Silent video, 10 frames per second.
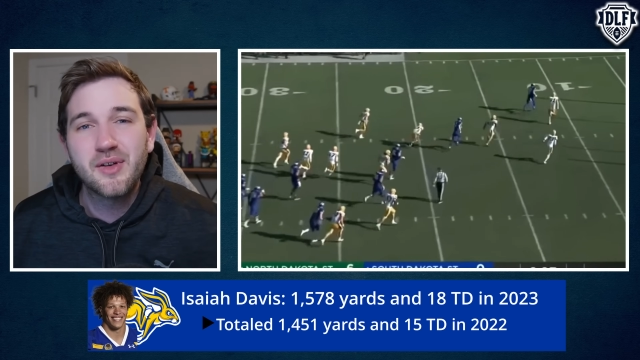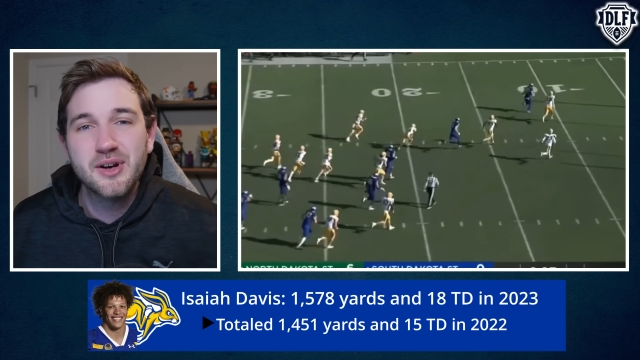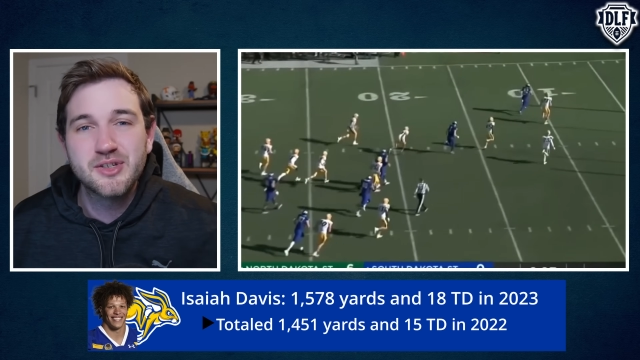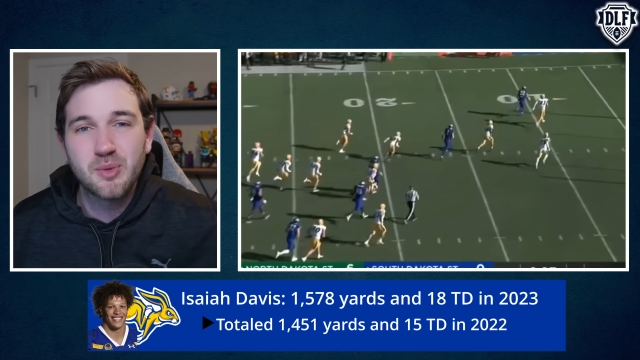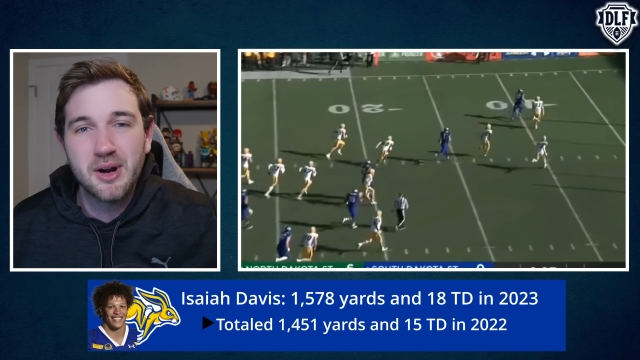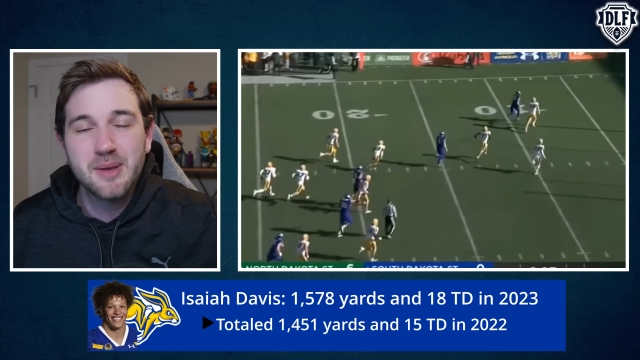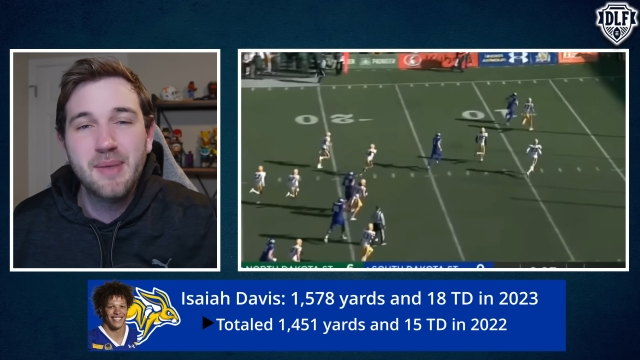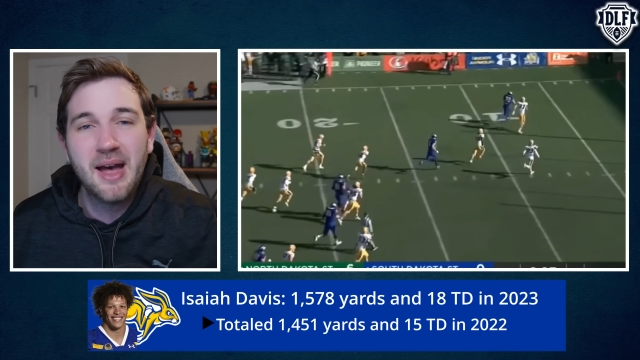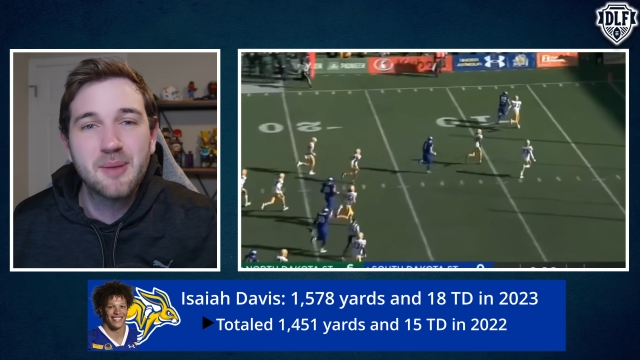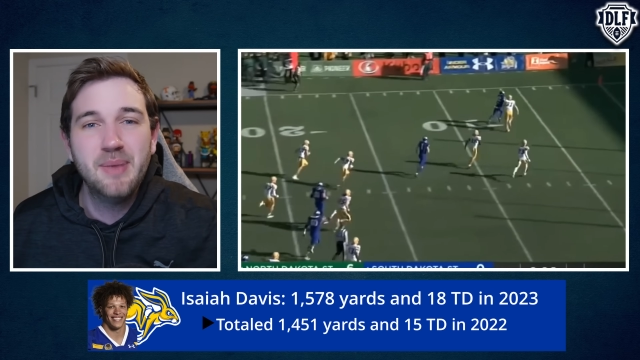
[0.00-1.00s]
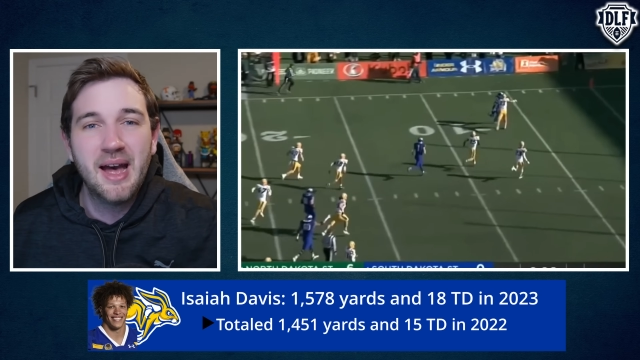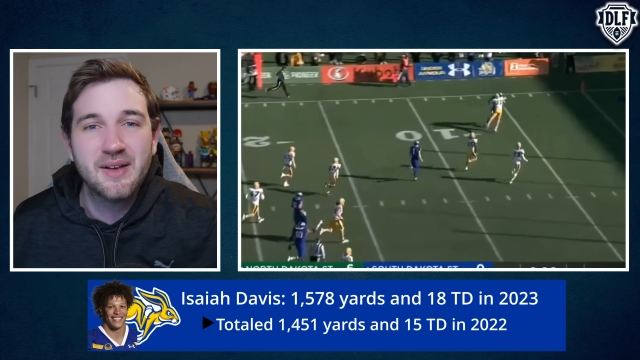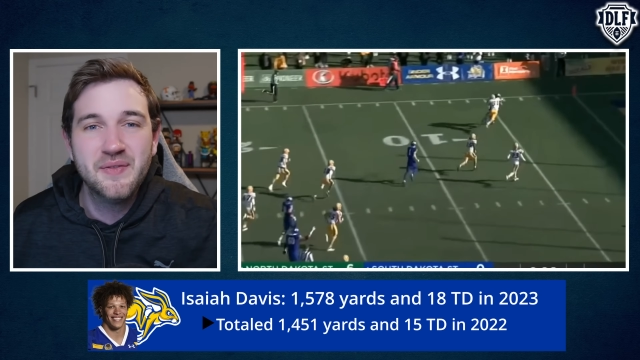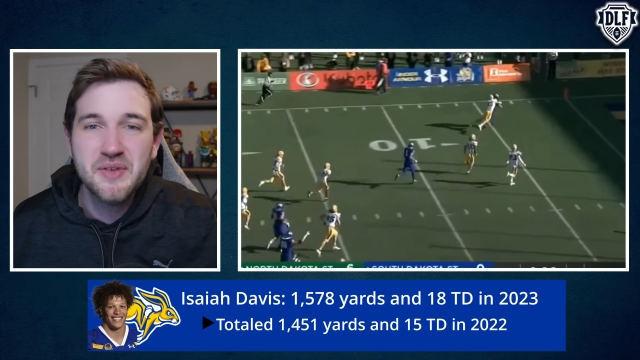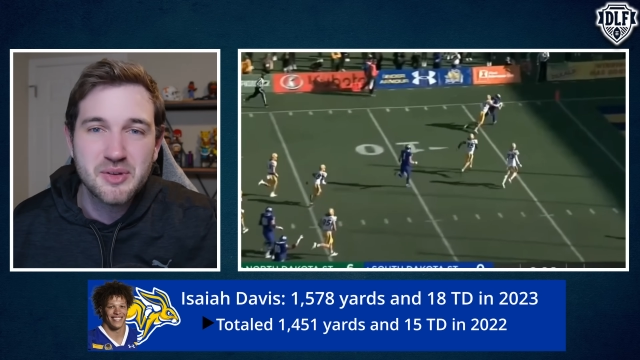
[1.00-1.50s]
for his running
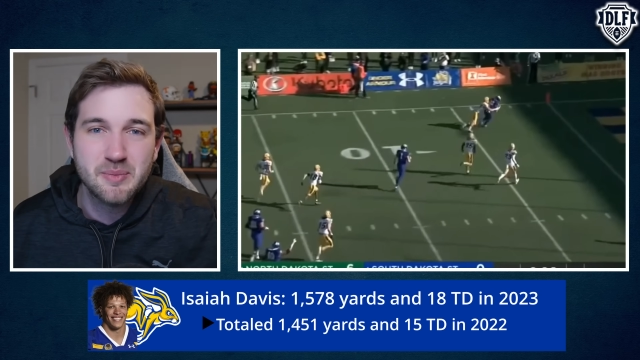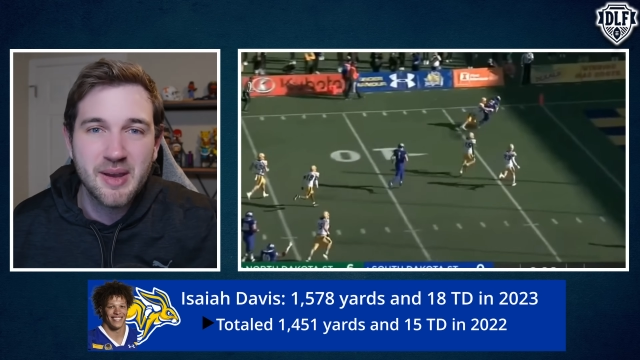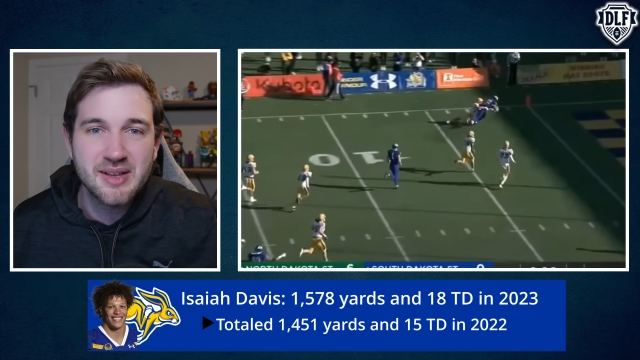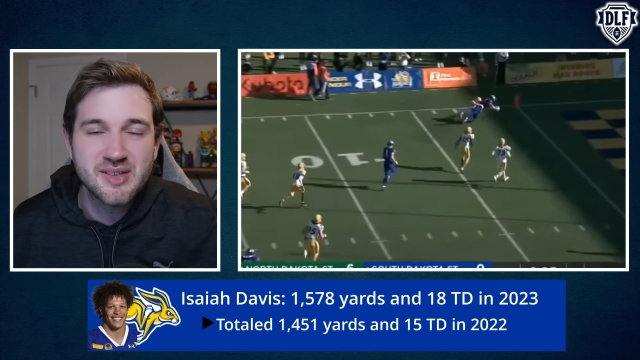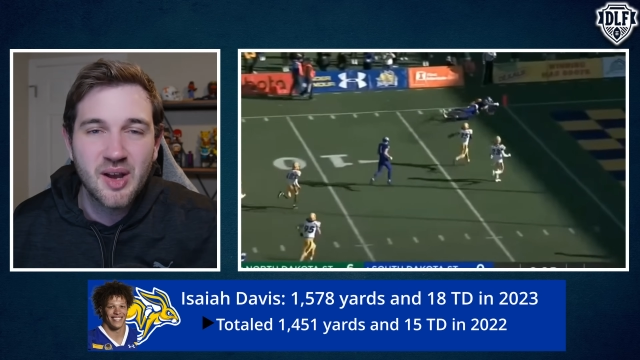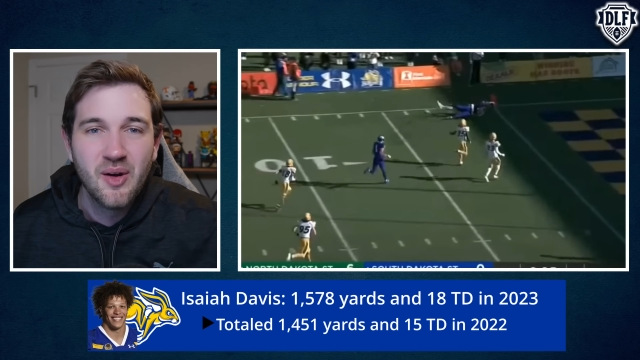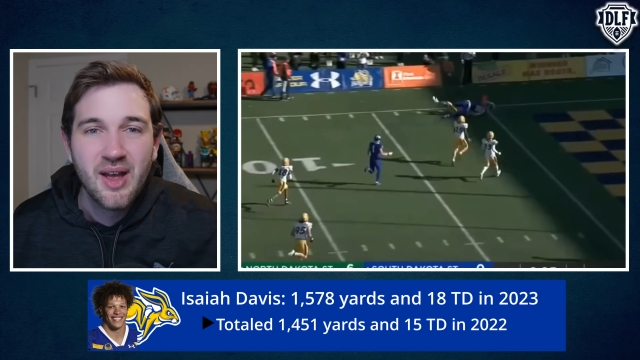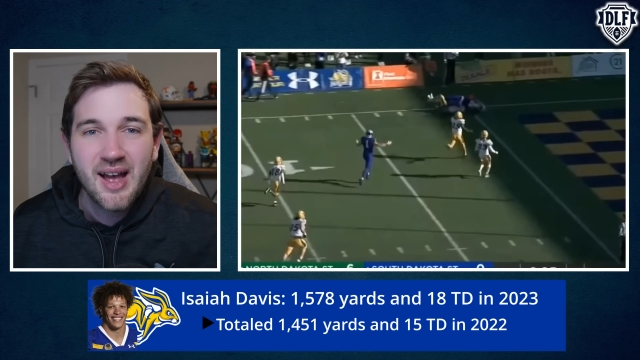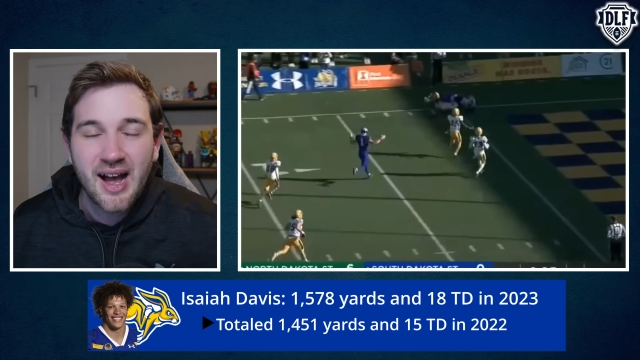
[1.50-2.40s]
backfield mate. So